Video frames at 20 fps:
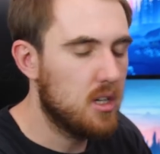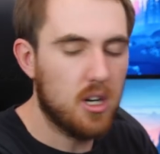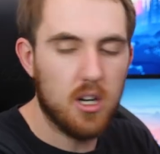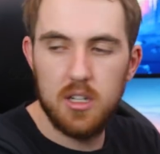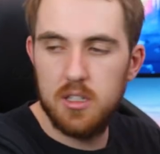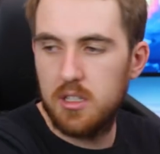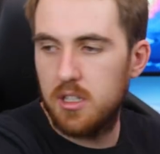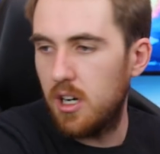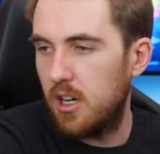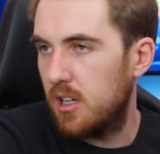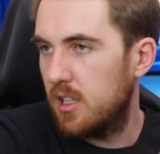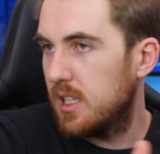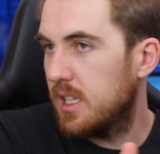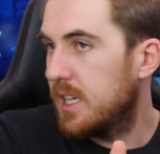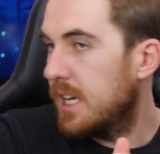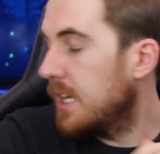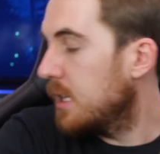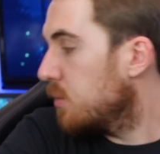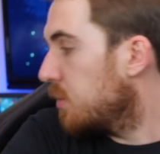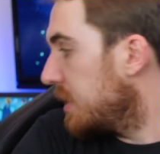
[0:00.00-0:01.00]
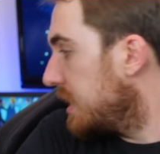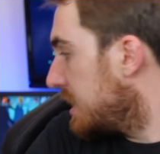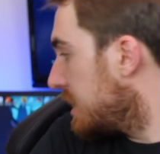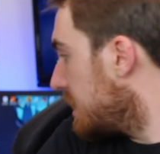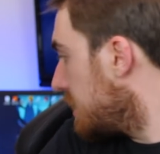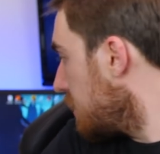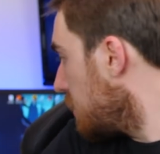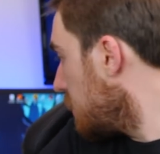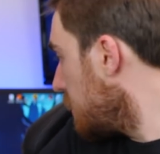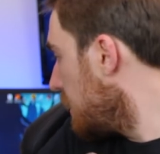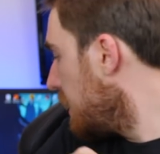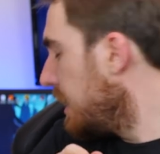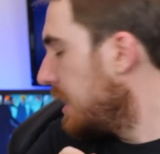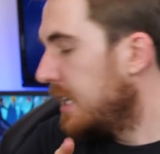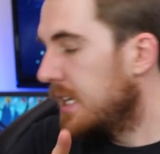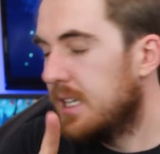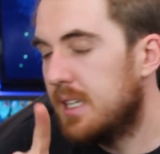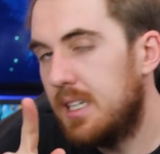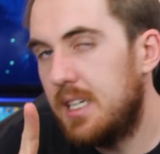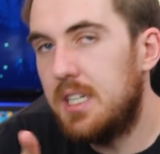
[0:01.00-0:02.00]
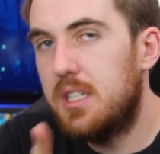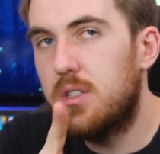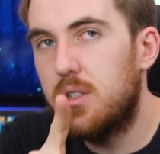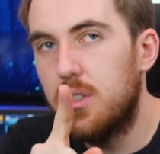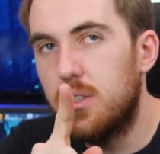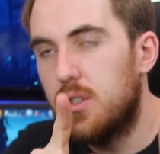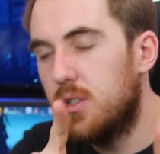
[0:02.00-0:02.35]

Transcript: Not entirely yet, we still need to